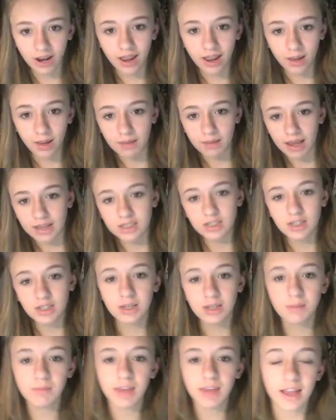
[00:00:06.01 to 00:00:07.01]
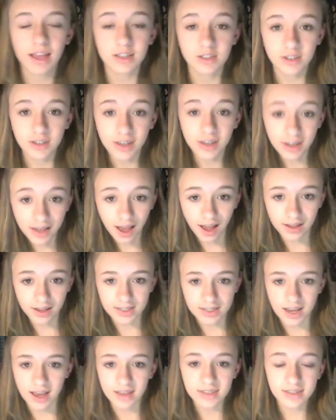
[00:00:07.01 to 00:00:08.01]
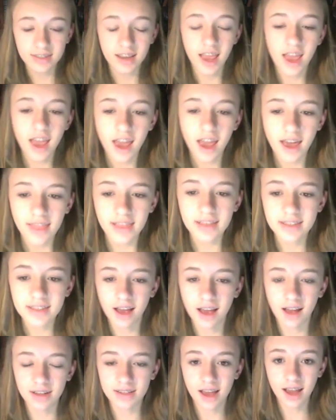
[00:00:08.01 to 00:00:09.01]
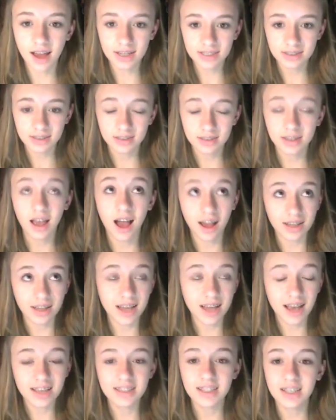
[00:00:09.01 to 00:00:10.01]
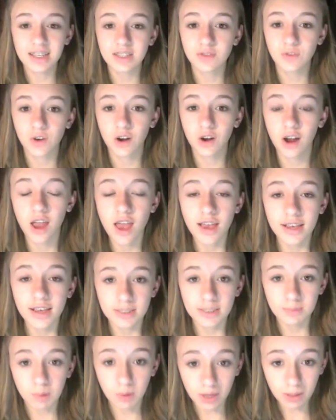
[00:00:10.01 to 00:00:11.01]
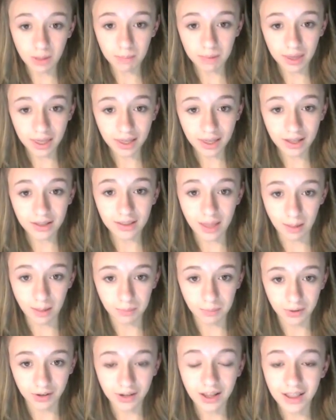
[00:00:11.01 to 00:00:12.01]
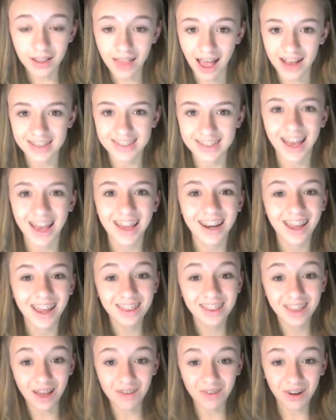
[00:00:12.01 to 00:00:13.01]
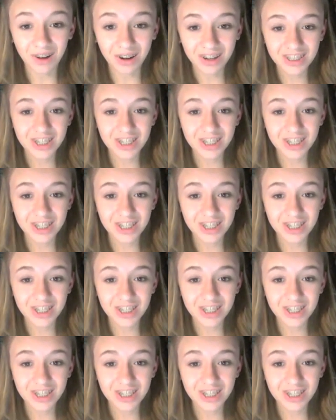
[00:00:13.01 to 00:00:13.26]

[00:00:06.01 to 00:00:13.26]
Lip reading: I'm actually going to be entering a contest, and this contest is for Smokeypinkleopard, Alexa, and I love her.